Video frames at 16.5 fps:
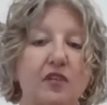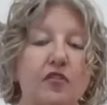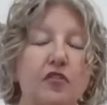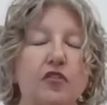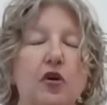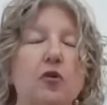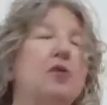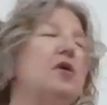
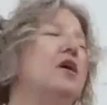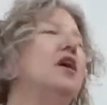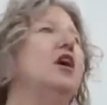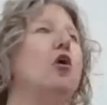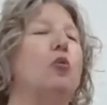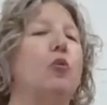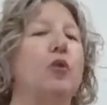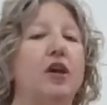So
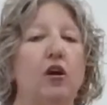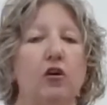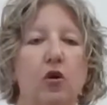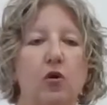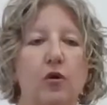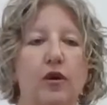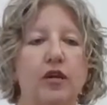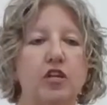we are
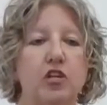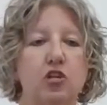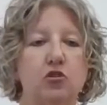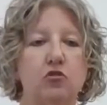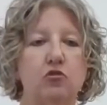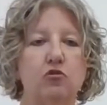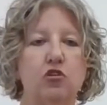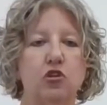going
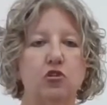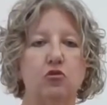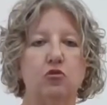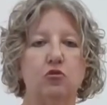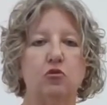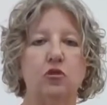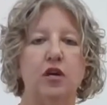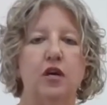to
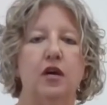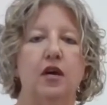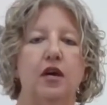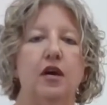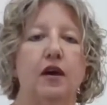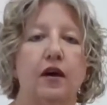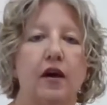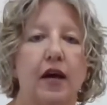do
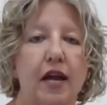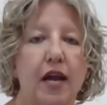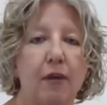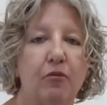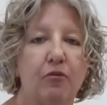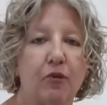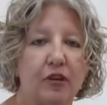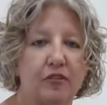an
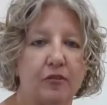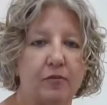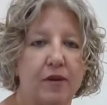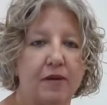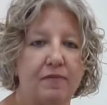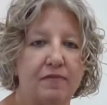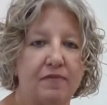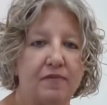apple recipe.